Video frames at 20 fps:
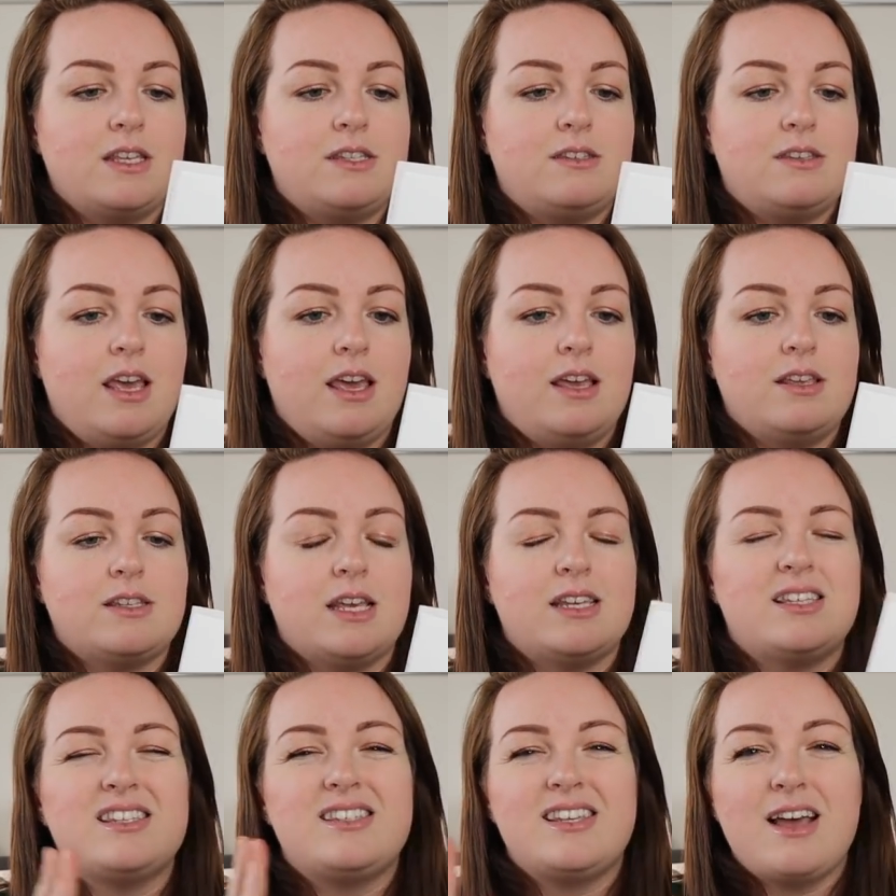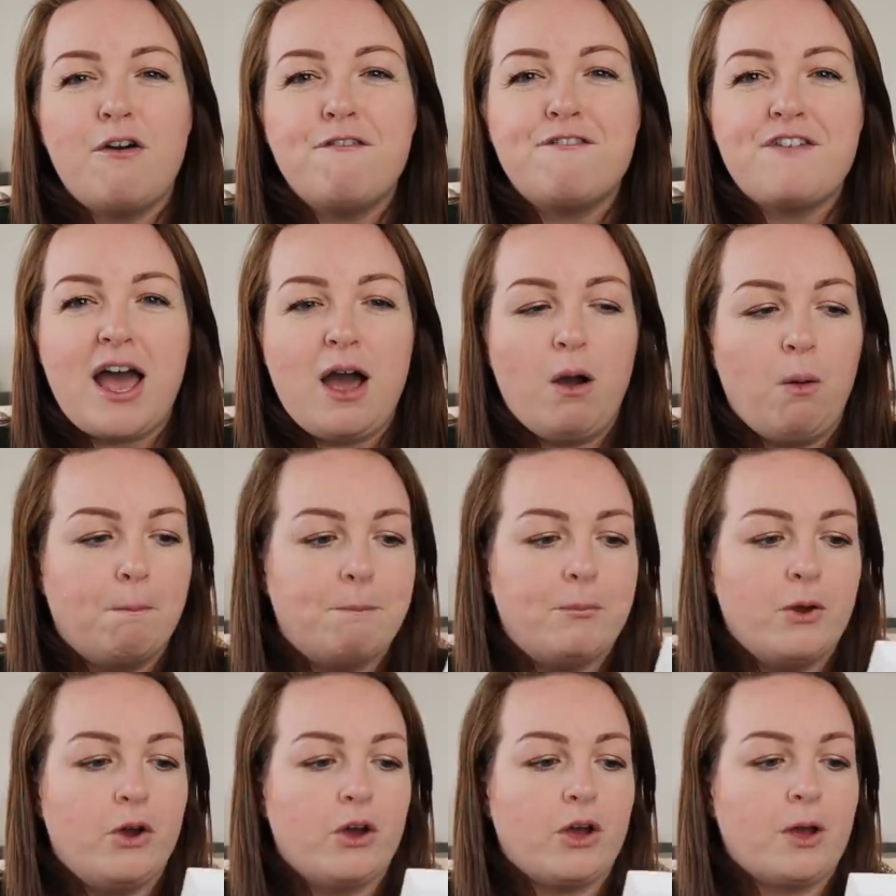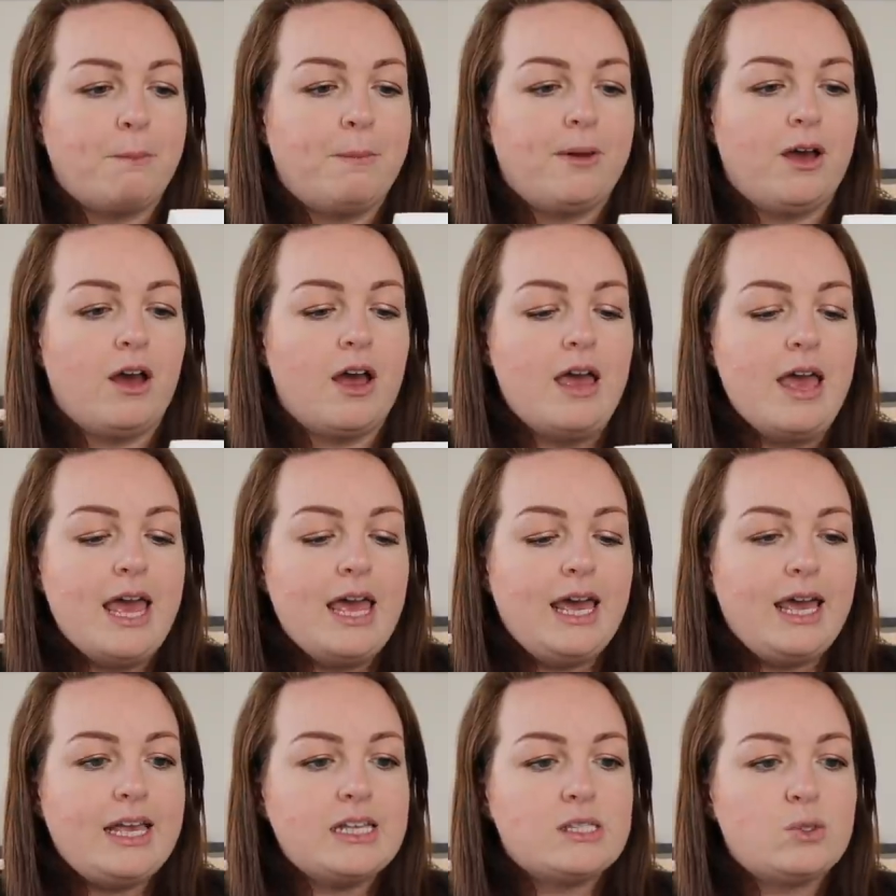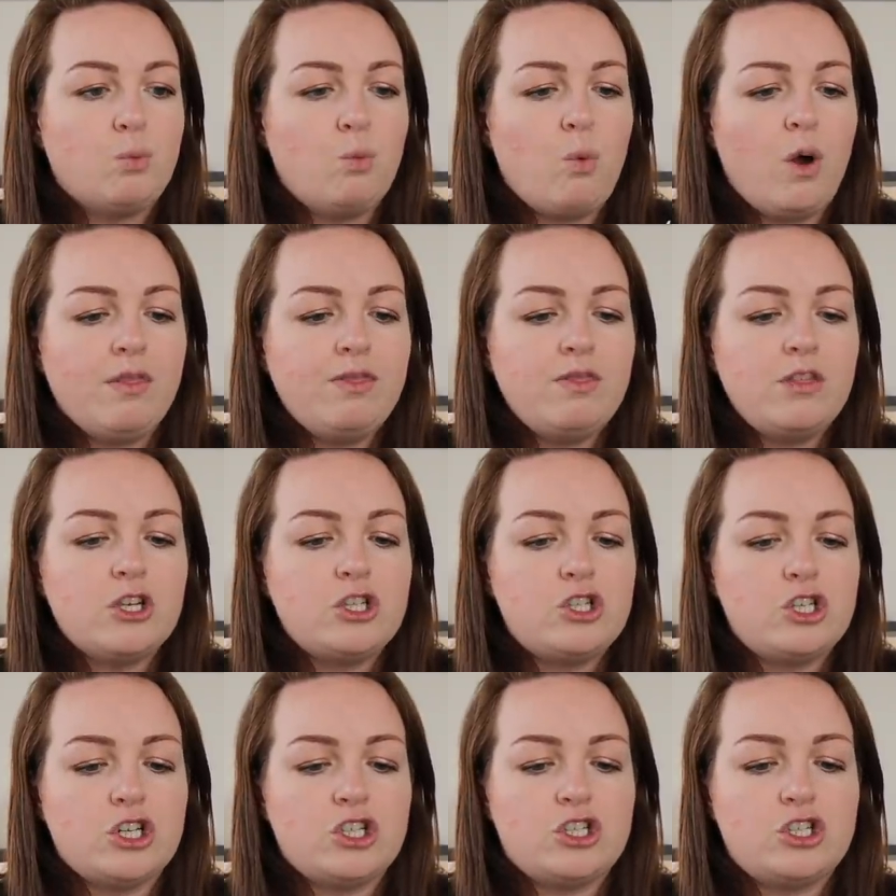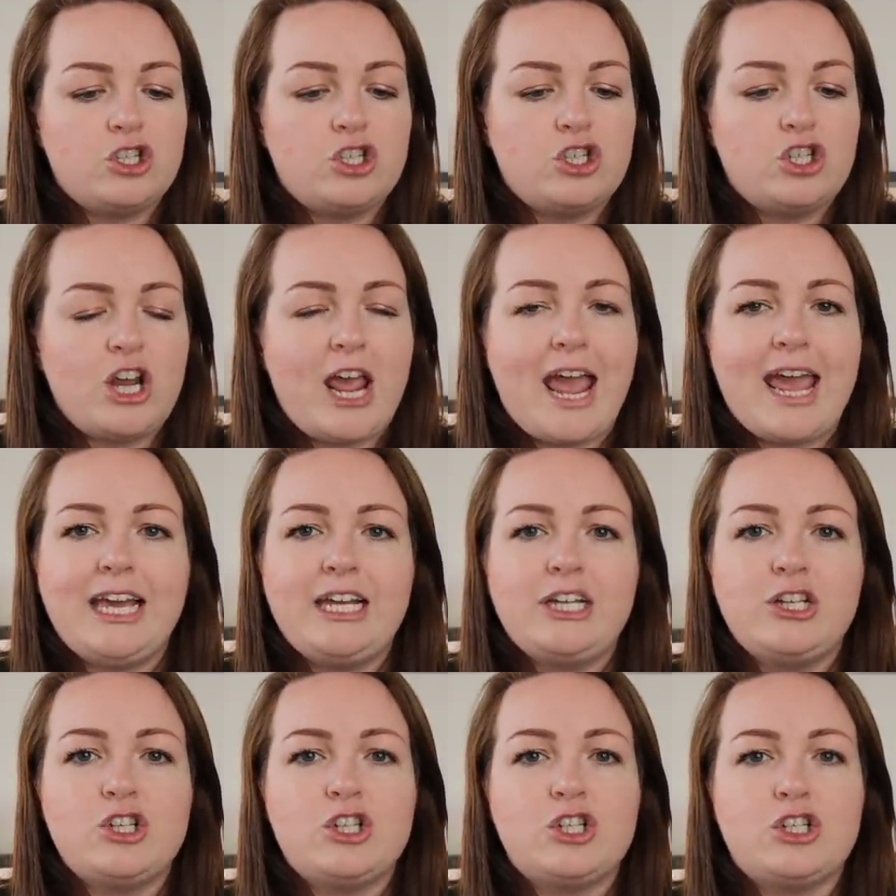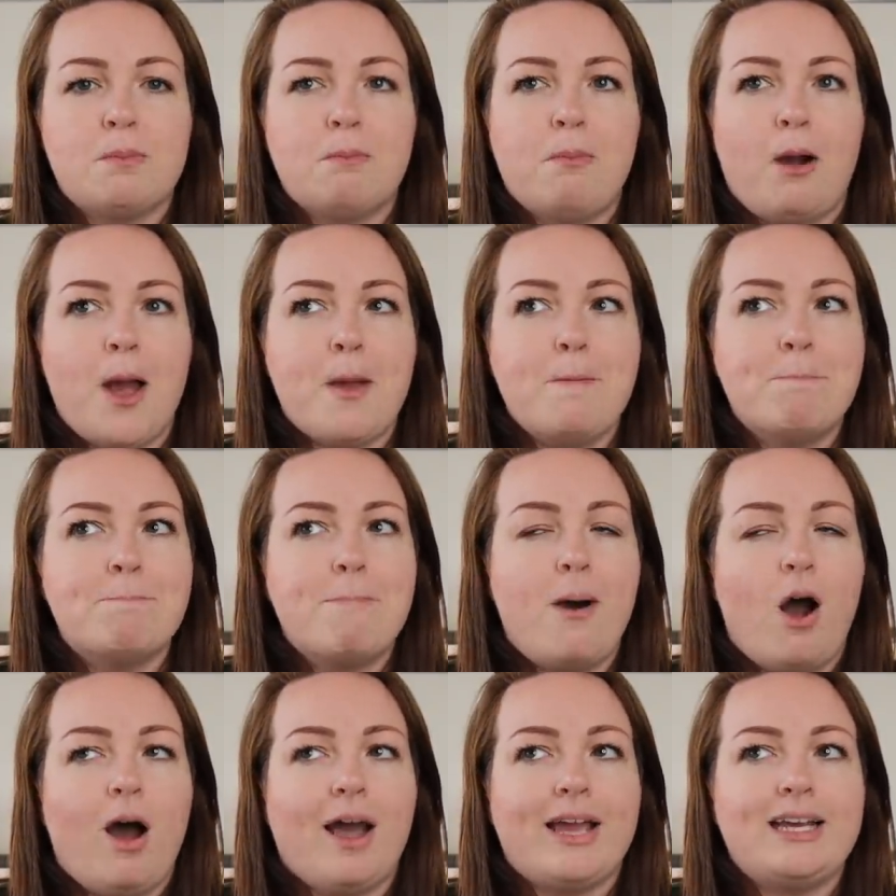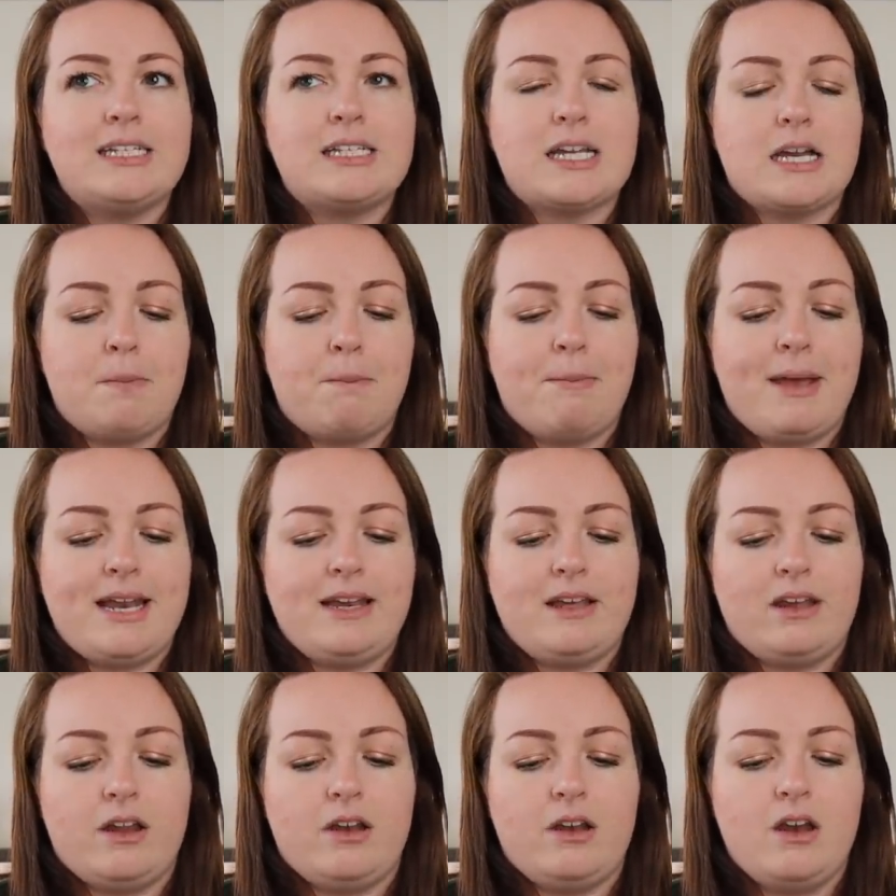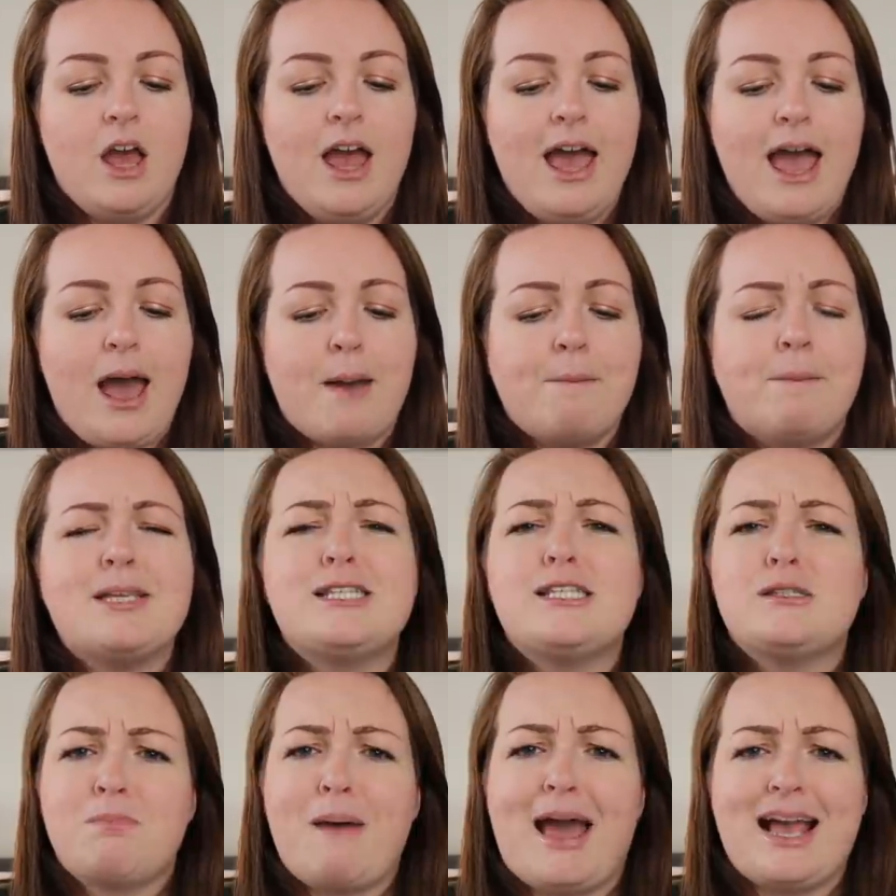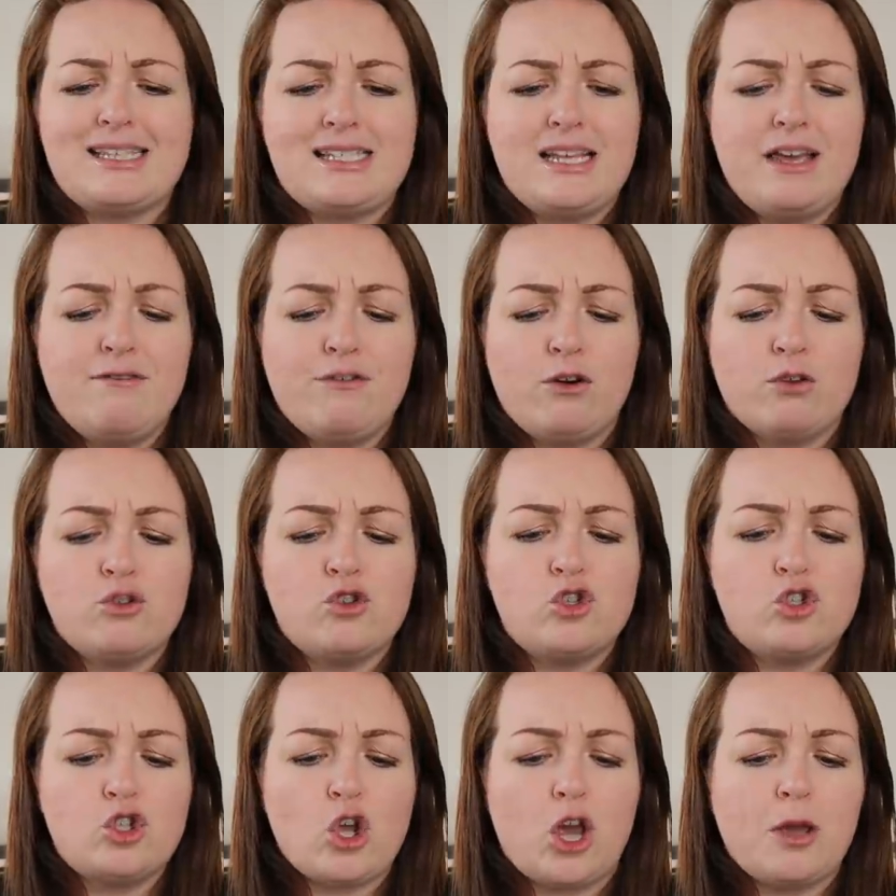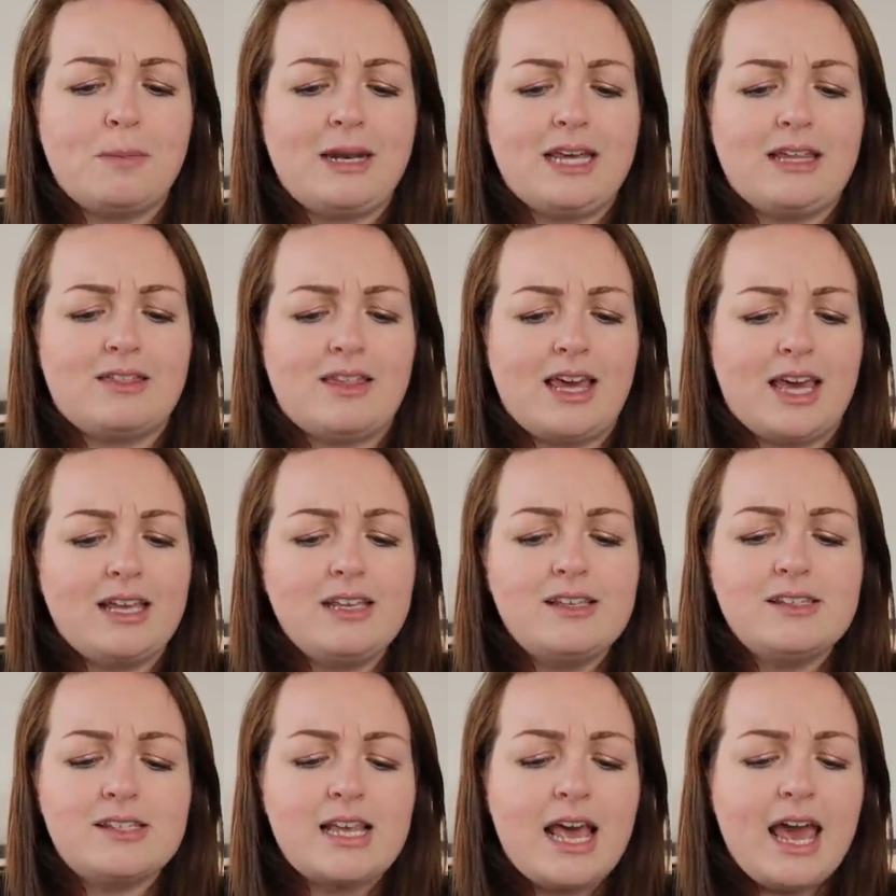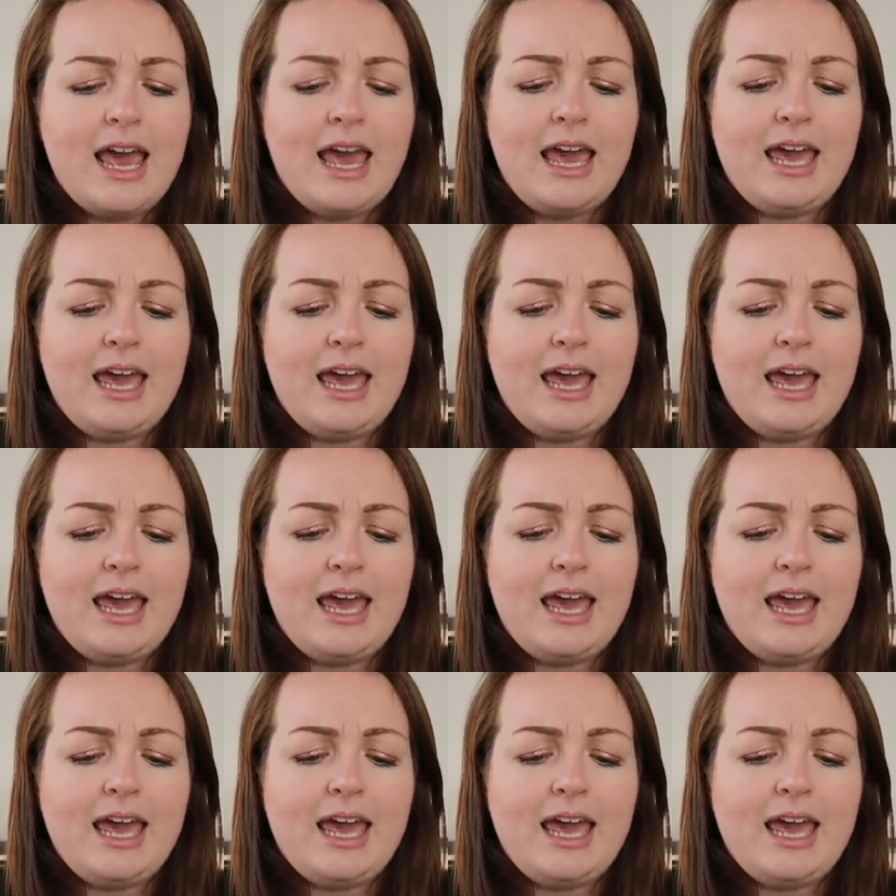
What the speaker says: it's a self-help book, but it's one that just changed my mind and opinion and perspective on so many things.